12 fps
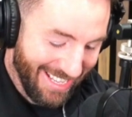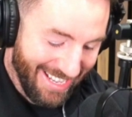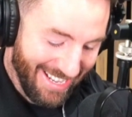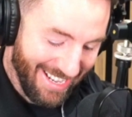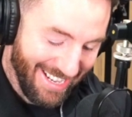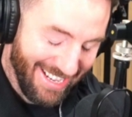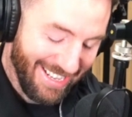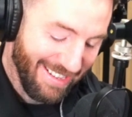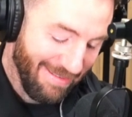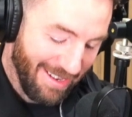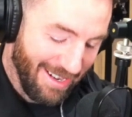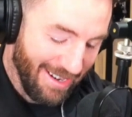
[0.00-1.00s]
Oh,
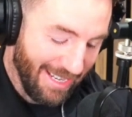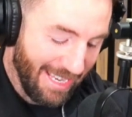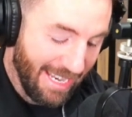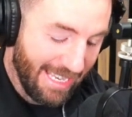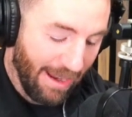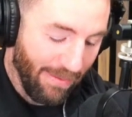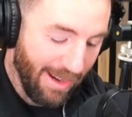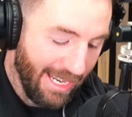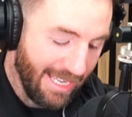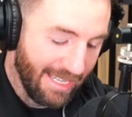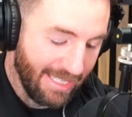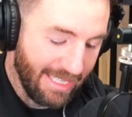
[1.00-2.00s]
no, it definitely
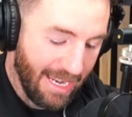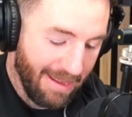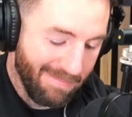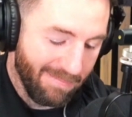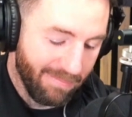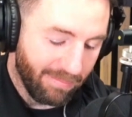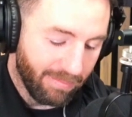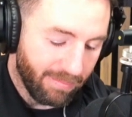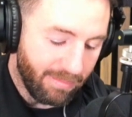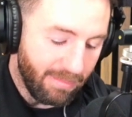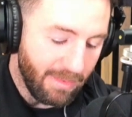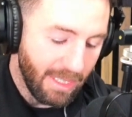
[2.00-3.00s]
does.
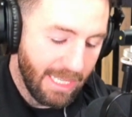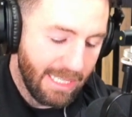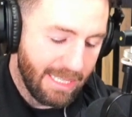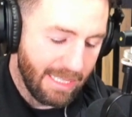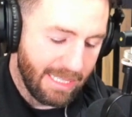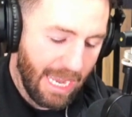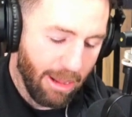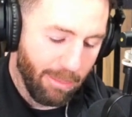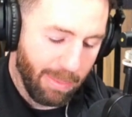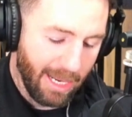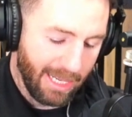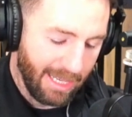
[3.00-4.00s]
It does
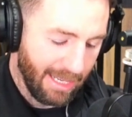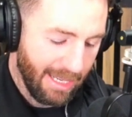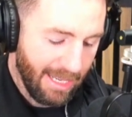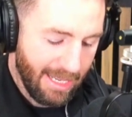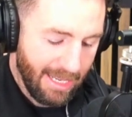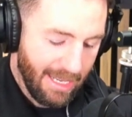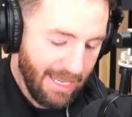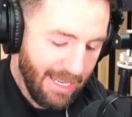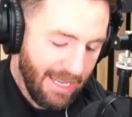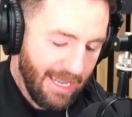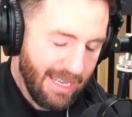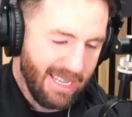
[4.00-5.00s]
help, like,
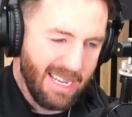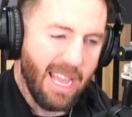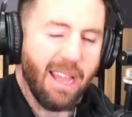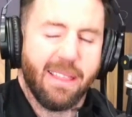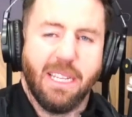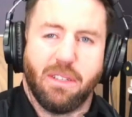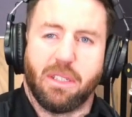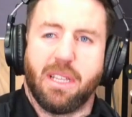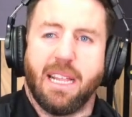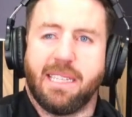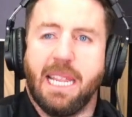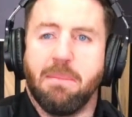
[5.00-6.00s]
doesn't it? I think just
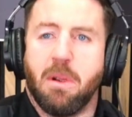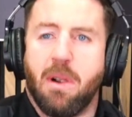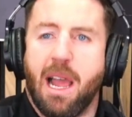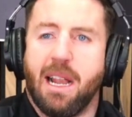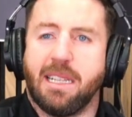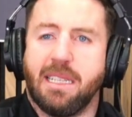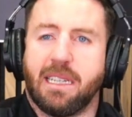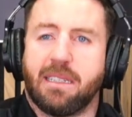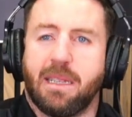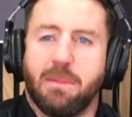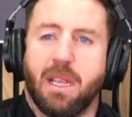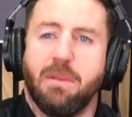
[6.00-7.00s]
that team morale, isn't it? Because
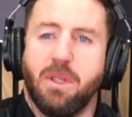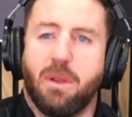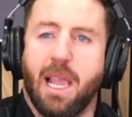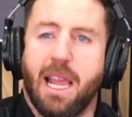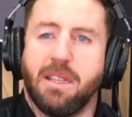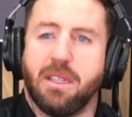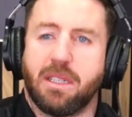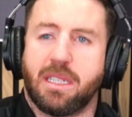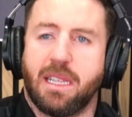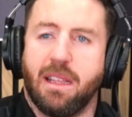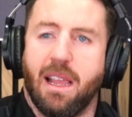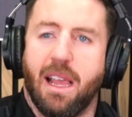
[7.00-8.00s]
sometimes you can
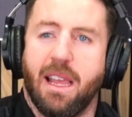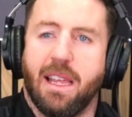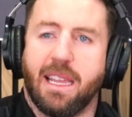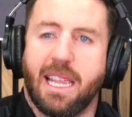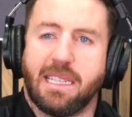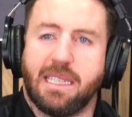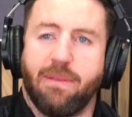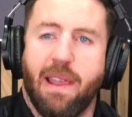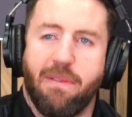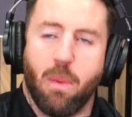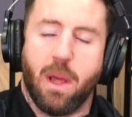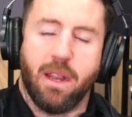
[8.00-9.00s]
just, I guess if
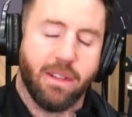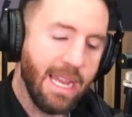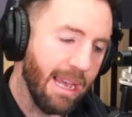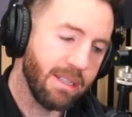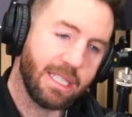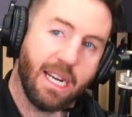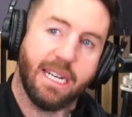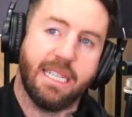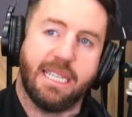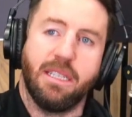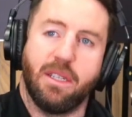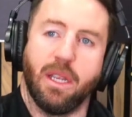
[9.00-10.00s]
everyone on the outside
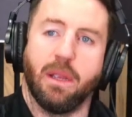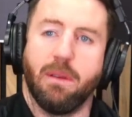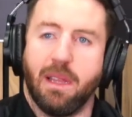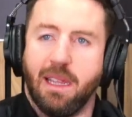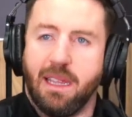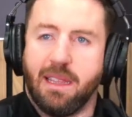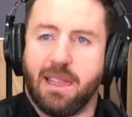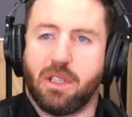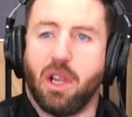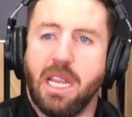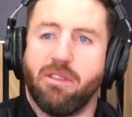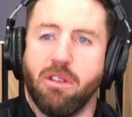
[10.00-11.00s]
is into you, the
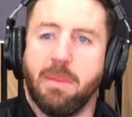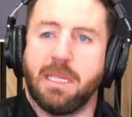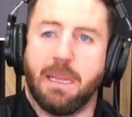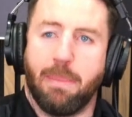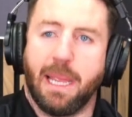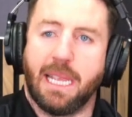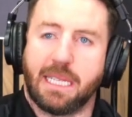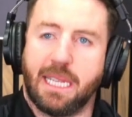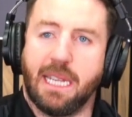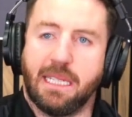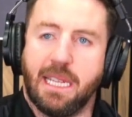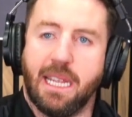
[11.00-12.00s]
change room is the biggest
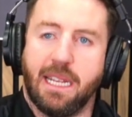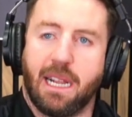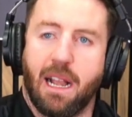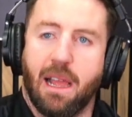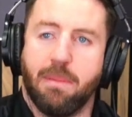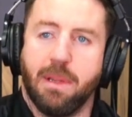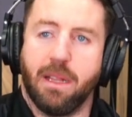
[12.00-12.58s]
thing, isn't it, in the club?